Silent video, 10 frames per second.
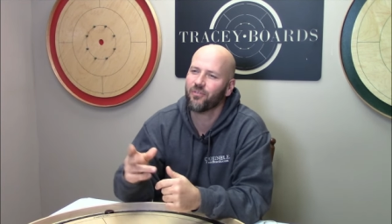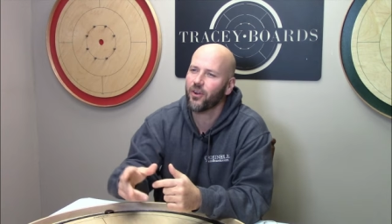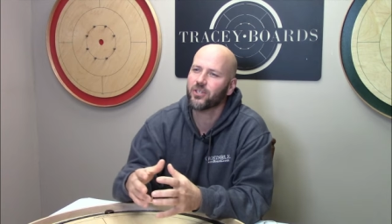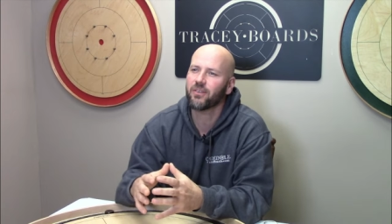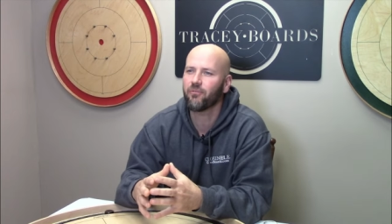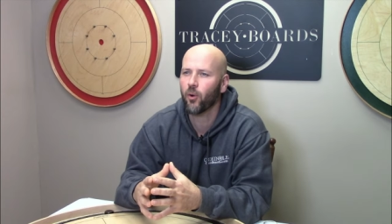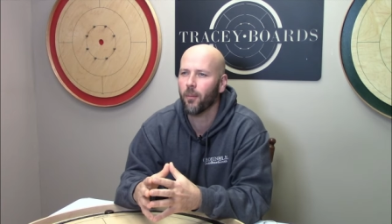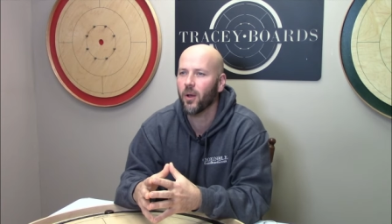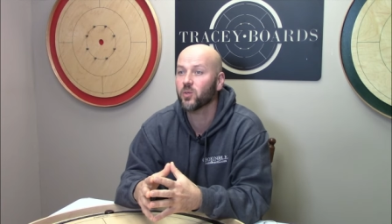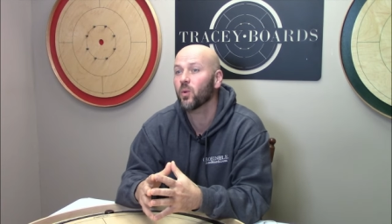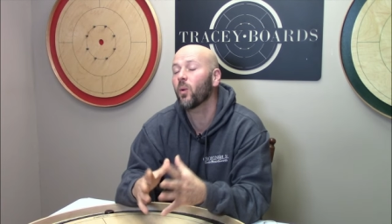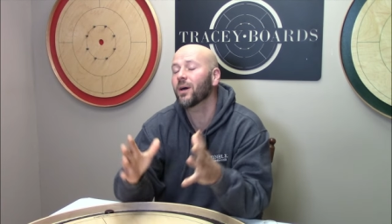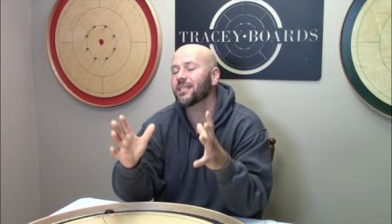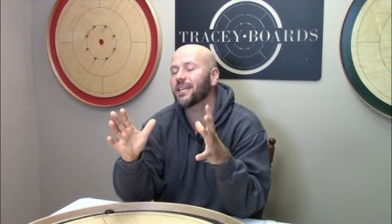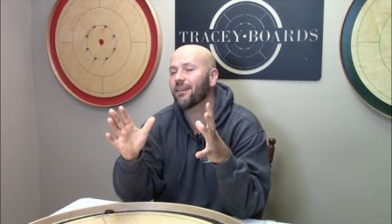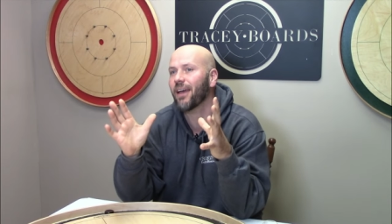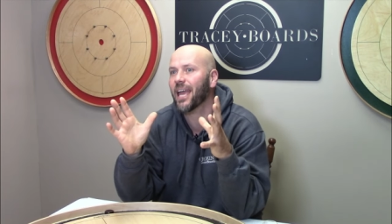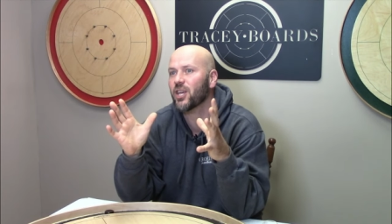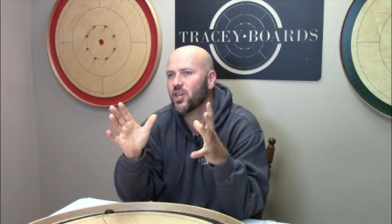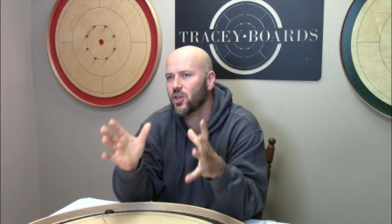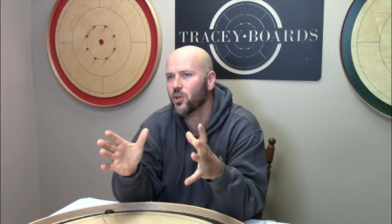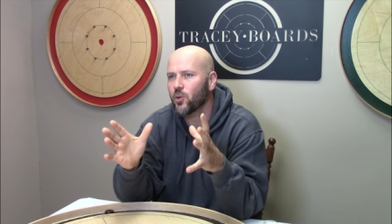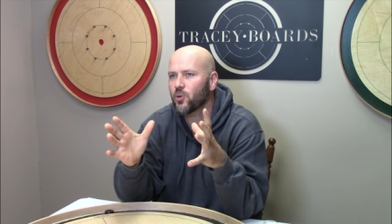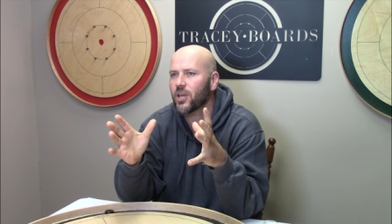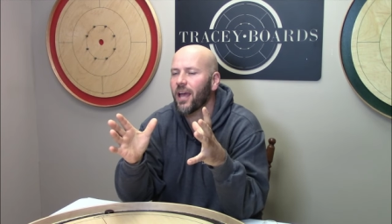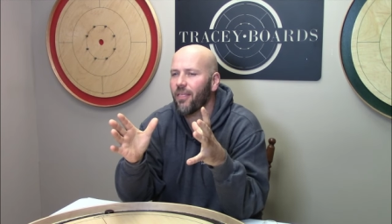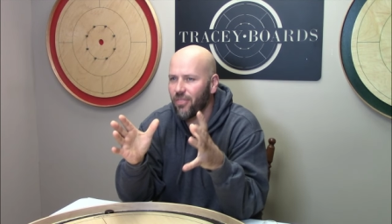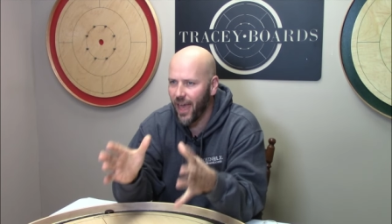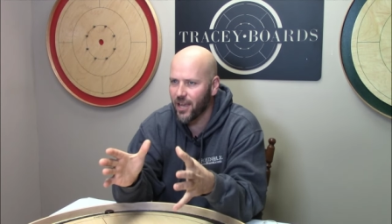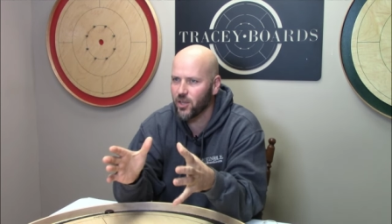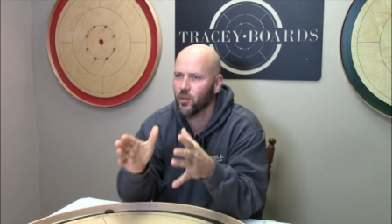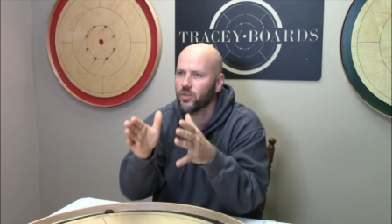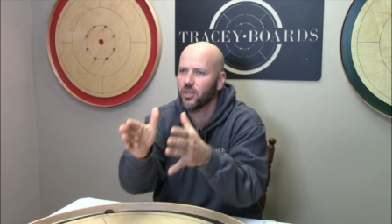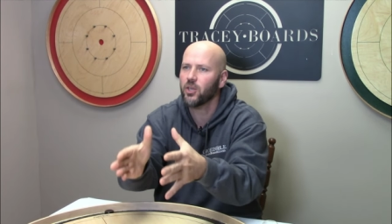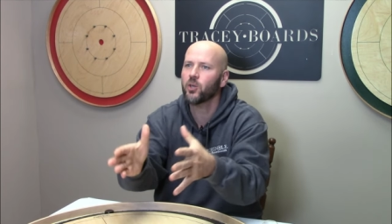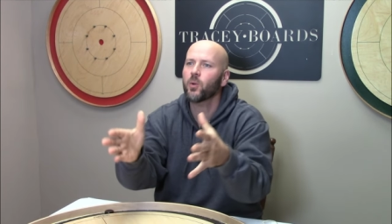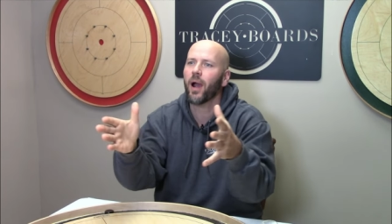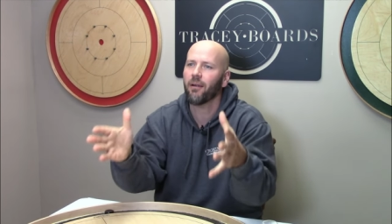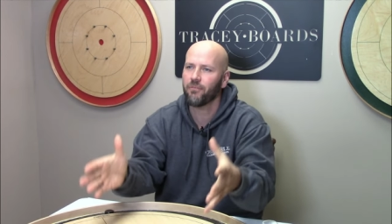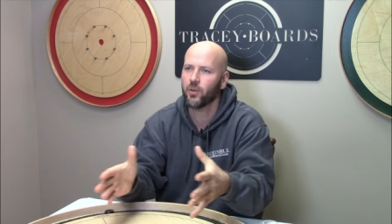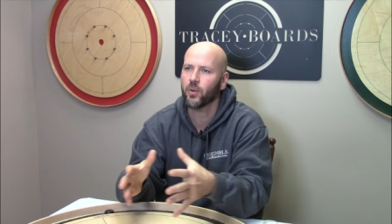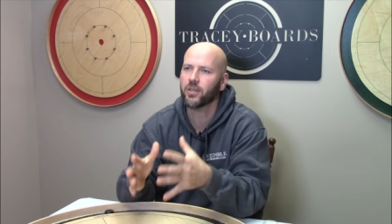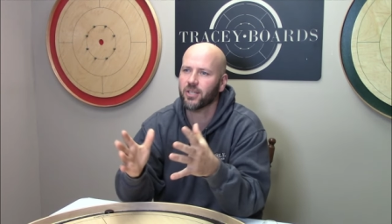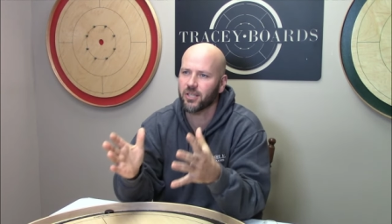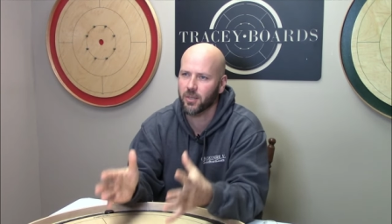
First and foremost, we want to give a huge thank you to you, our viewers and